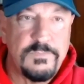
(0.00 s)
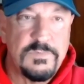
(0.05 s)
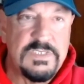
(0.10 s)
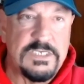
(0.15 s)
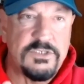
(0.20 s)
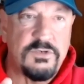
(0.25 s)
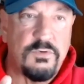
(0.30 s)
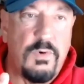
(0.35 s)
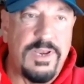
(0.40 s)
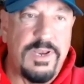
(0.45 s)

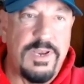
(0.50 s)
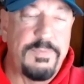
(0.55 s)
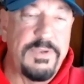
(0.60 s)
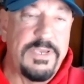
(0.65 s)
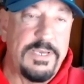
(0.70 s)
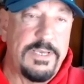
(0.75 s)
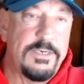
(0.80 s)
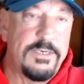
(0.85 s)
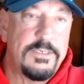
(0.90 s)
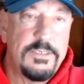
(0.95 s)
That's quite a
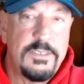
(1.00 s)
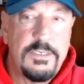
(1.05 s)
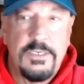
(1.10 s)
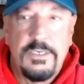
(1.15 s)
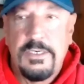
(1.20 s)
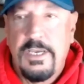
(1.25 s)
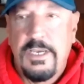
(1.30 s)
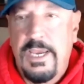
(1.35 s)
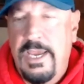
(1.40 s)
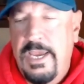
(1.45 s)
bit.
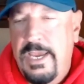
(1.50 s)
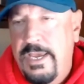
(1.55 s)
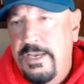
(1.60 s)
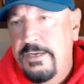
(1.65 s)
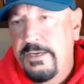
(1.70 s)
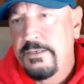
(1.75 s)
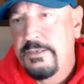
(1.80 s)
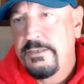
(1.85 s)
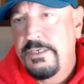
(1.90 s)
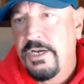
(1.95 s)

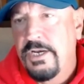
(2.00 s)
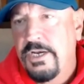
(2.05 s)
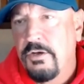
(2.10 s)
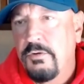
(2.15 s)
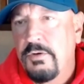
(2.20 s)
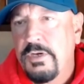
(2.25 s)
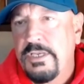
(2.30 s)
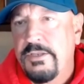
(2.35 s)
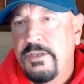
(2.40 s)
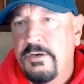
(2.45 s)
And you
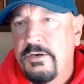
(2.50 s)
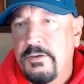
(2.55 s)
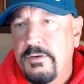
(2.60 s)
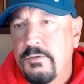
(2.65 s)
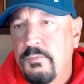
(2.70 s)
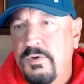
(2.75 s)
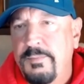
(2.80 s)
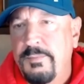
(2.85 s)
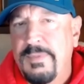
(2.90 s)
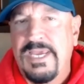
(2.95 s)
know,
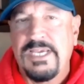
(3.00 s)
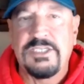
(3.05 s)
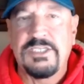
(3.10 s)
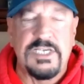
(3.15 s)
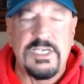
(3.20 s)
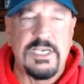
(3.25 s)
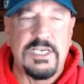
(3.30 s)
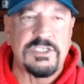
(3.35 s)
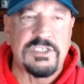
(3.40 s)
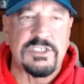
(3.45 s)
there we may
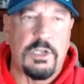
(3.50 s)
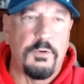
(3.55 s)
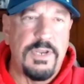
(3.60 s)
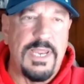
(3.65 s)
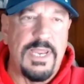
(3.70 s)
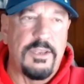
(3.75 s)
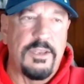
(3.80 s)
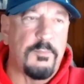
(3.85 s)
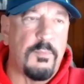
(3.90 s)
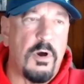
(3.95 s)
see a
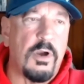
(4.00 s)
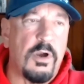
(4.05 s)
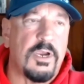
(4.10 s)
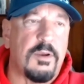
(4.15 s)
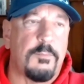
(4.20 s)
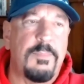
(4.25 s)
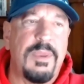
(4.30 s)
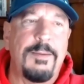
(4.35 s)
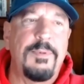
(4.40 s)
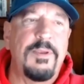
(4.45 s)
slowdown in the
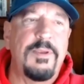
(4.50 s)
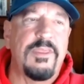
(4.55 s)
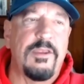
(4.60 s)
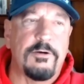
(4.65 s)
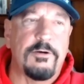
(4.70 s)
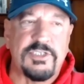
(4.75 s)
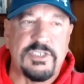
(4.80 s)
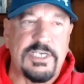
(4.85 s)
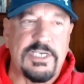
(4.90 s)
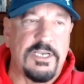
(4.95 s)
market. Maybe
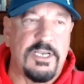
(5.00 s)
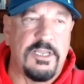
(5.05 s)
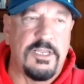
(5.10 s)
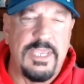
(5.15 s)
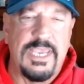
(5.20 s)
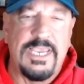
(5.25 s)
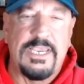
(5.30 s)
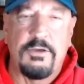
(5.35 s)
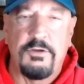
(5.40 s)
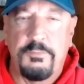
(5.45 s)
they're seeing it.
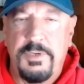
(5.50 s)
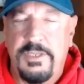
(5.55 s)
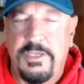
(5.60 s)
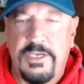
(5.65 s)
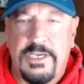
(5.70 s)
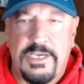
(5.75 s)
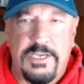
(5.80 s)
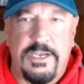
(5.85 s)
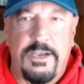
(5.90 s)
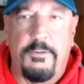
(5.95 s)
They could be
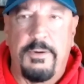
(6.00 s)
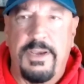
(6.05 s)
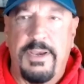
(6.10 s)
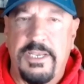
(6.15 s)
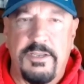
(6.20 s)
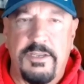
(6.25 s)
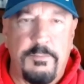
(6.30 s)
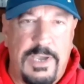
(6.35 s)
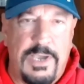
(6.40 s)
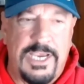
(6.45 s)
the canary
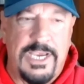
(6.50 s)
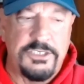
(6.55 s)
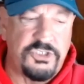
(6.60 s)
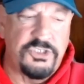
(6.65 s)
in the mine